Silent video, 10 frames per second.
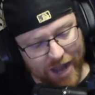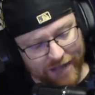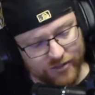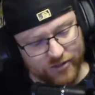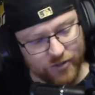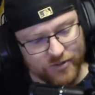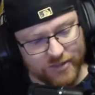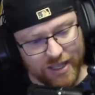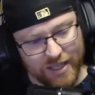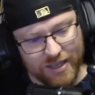
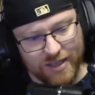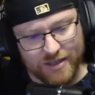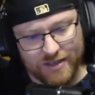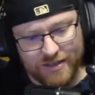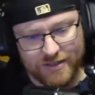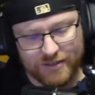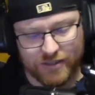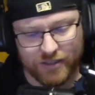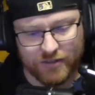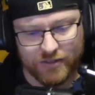Tuesday is the
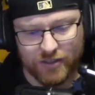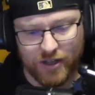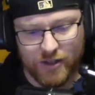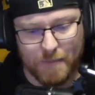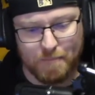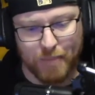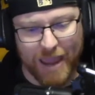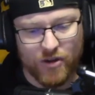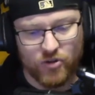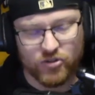
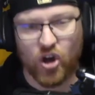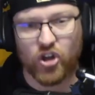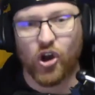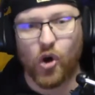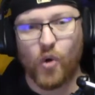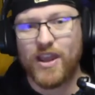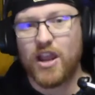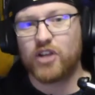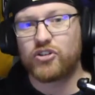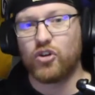Bengals are going
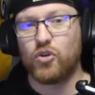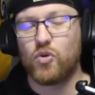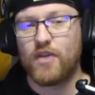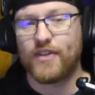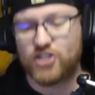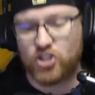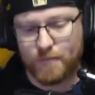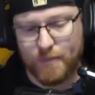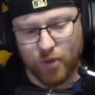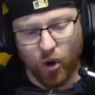to the Super
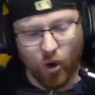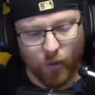Bowl.